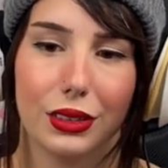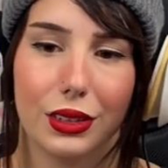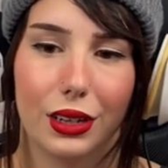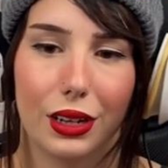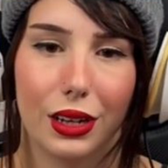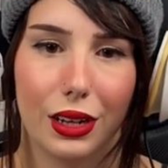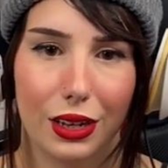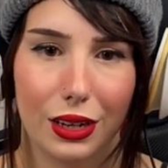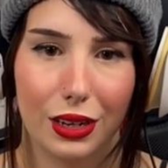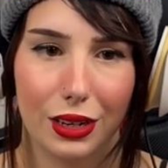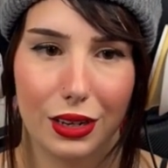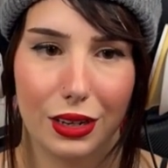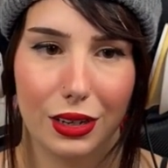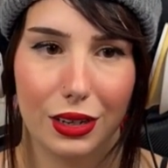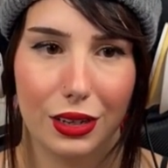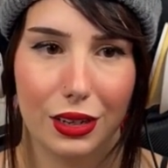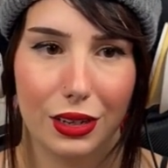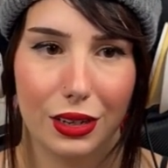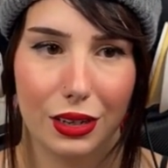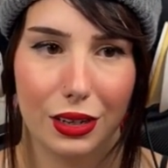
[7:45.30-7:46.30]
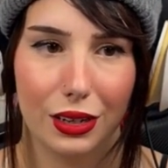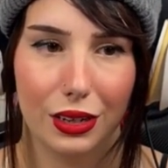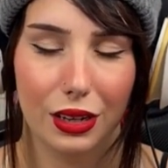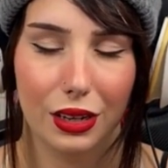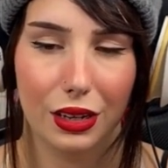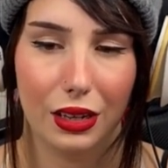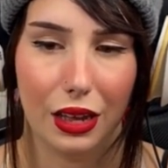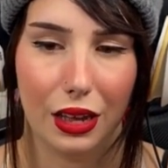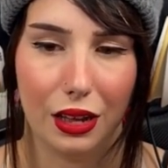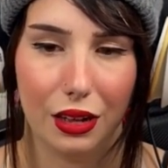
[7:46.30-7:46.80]

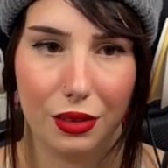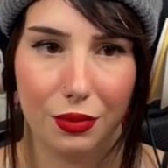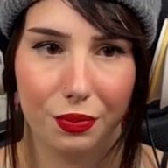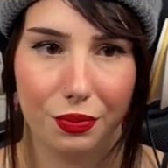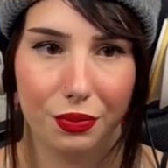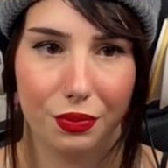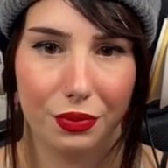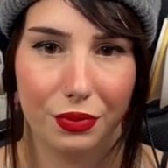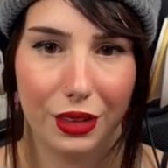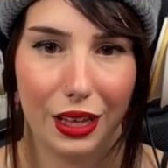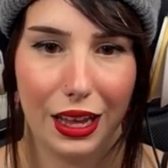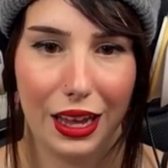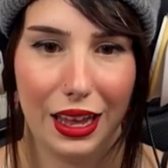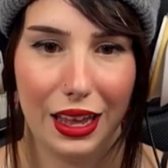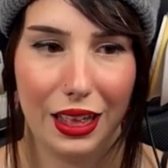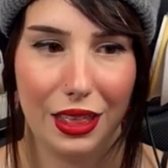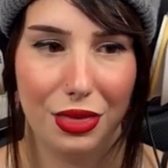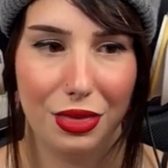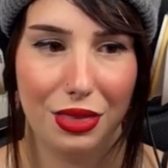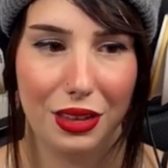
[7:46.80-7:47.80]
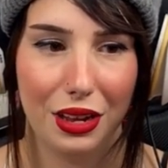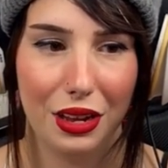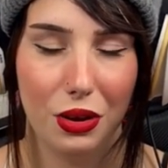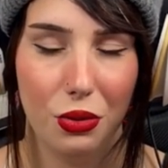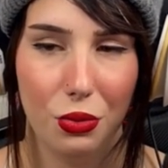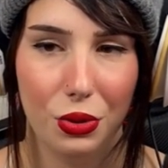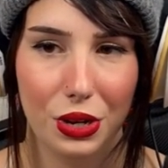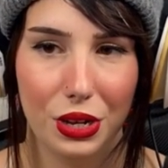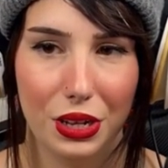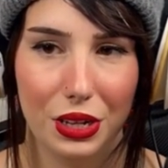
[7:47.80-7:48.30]
Okay! Yeah. And they
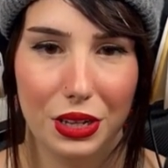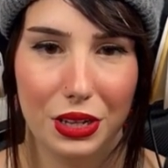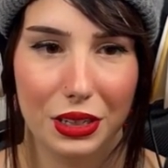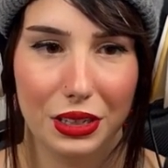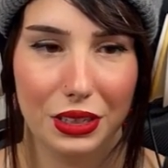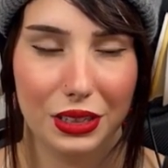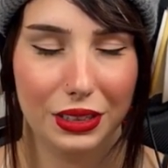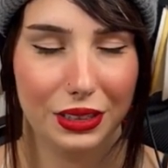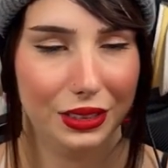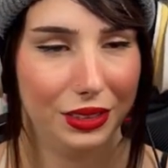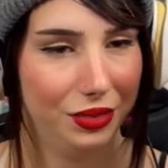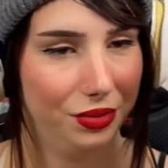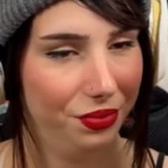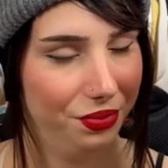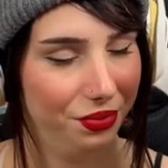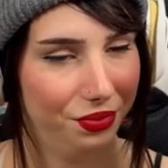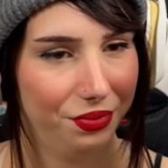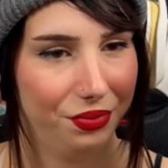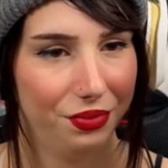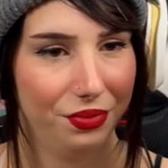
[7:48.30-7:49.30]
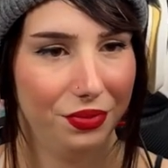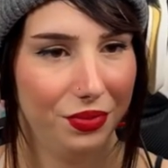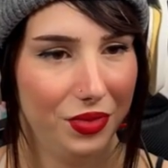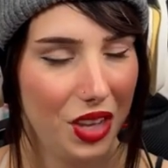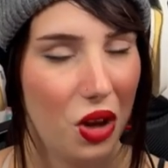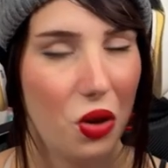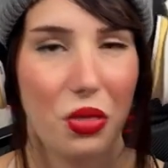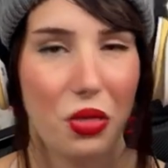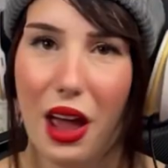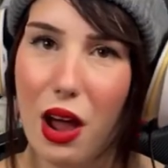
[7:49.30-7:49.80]
will...
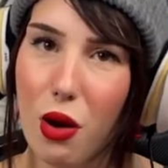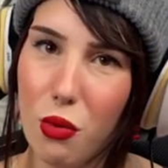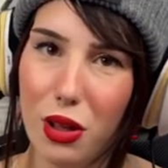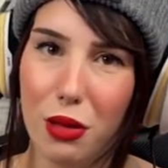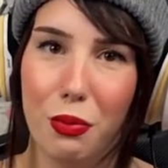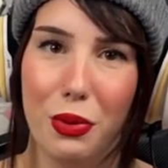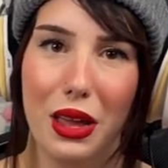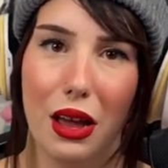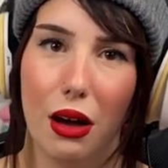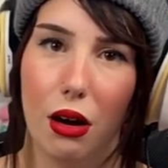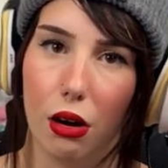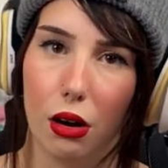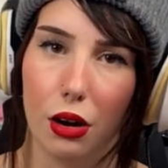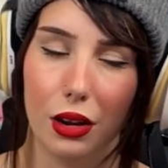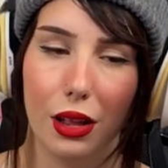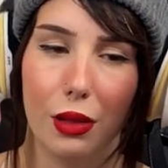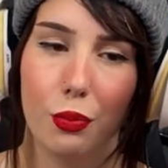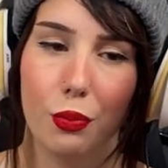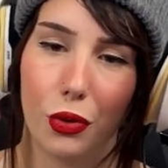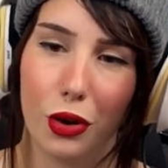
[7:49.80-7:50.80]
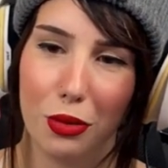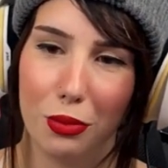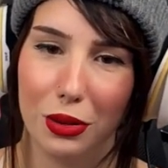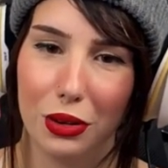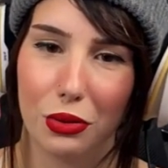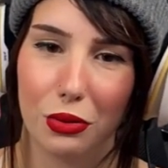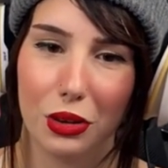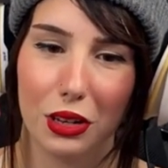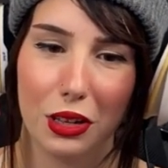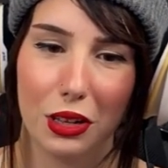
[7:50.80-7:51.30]
yo, that will be hard and
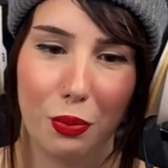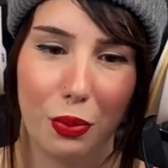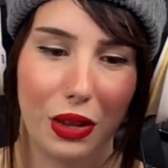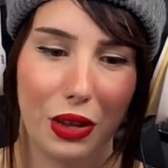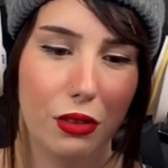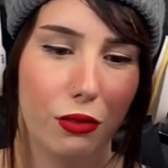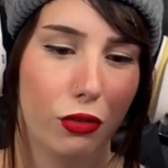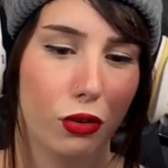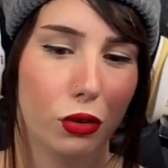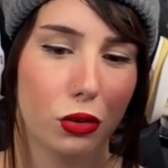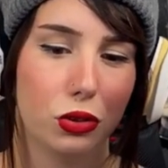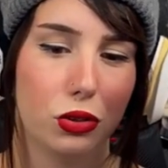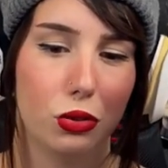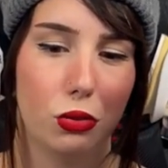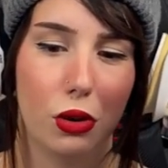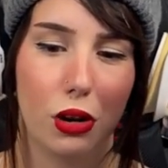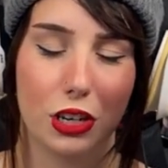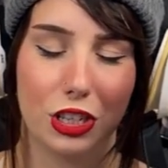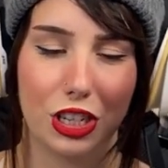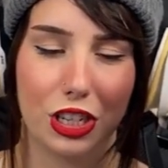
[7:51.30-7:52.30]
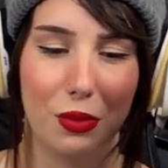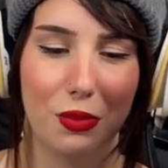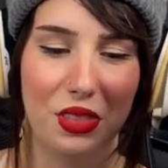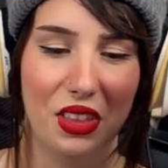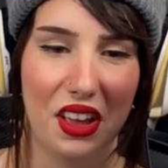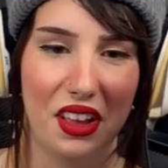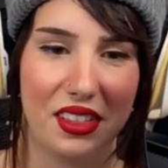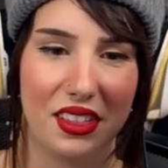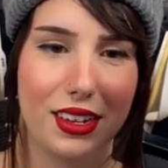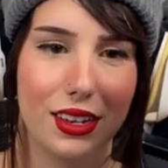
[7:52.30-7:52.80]
probably really painful to watch, I'm
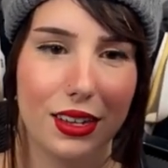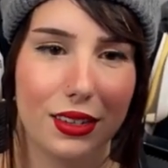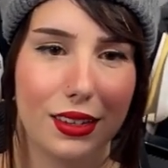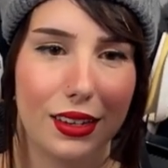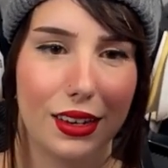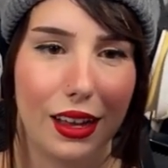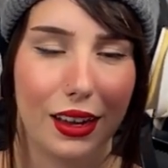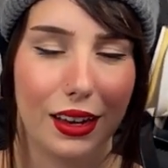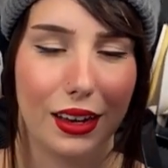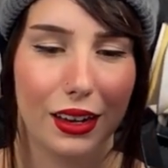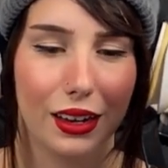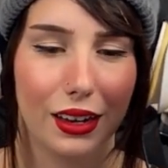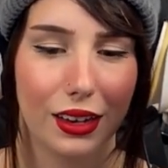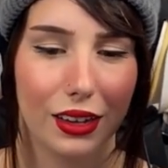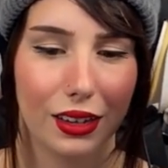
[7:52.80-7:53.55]
not gonna lie.